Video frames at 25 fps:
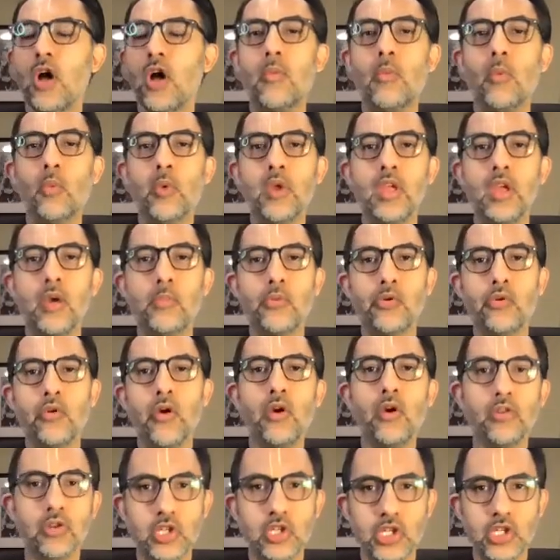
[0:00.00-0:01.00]
we
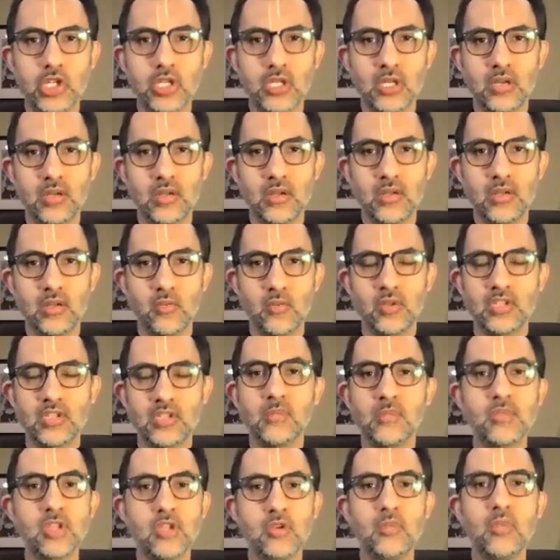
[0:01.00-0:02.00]
approach with
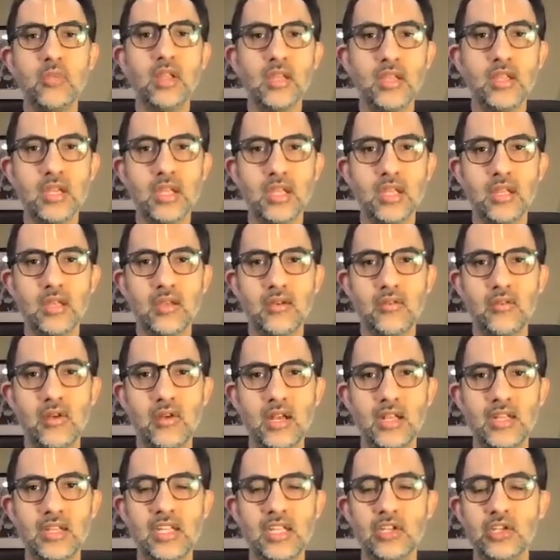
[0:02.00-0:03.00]
some humility,
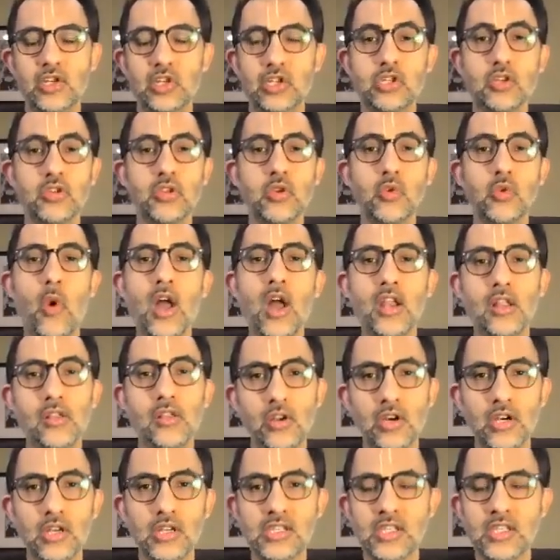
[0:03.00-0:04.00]
right? A teacher. So you want to
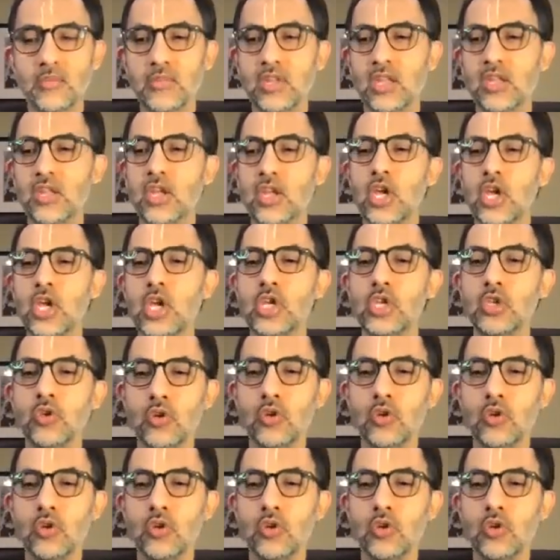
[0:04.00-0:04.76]
learn something, you